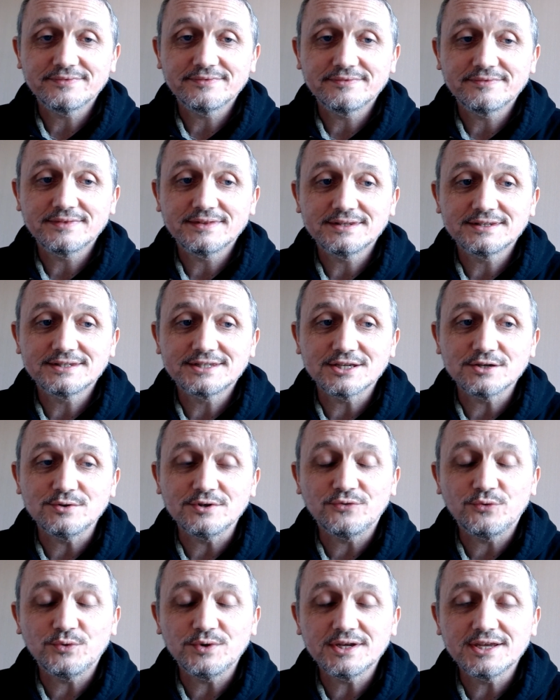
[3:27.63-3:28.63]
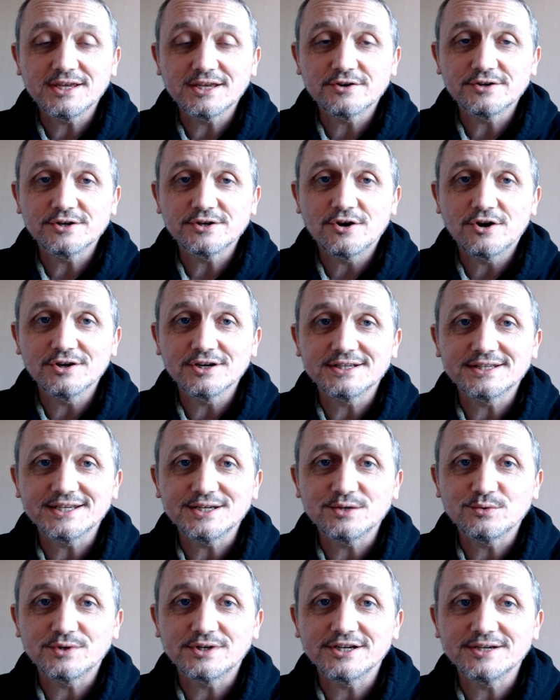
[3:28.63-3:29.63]
so if we can go on a holiday
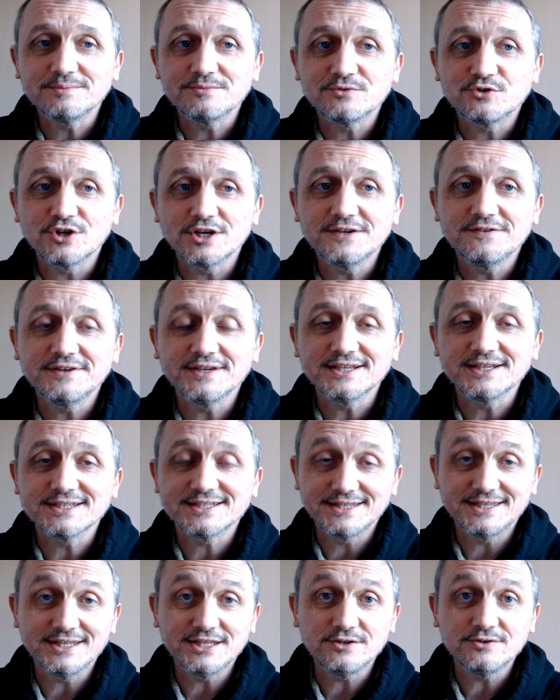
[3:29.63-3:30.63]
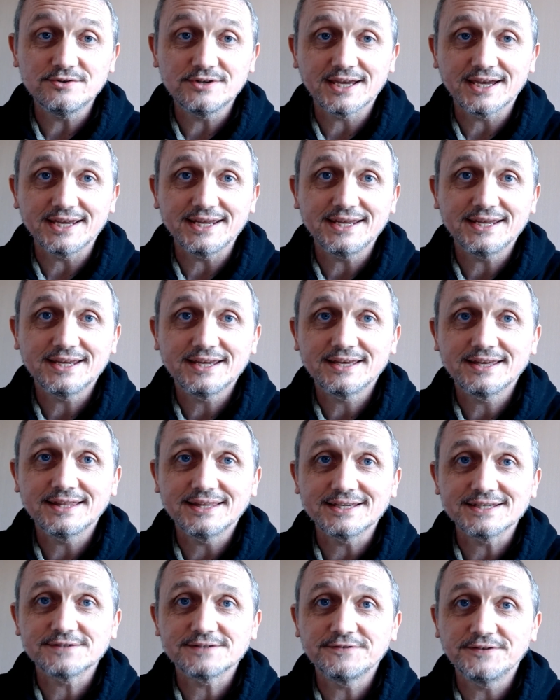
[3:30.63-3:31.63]
where I'm driving, it's in the UK,
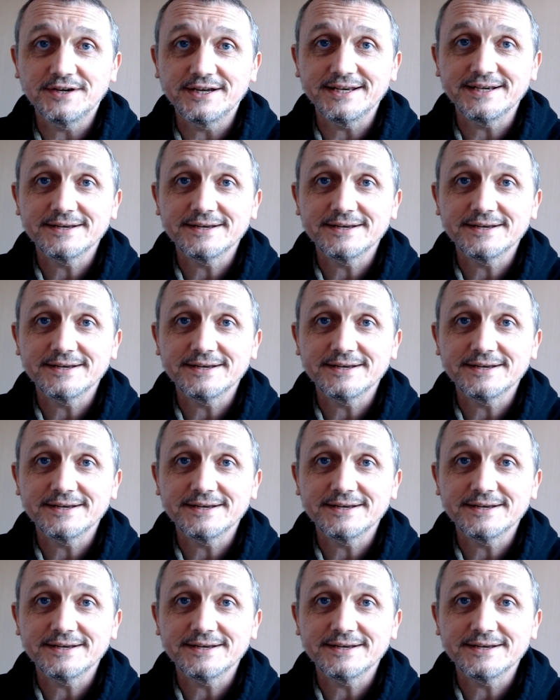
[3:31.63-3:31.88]
that's fine.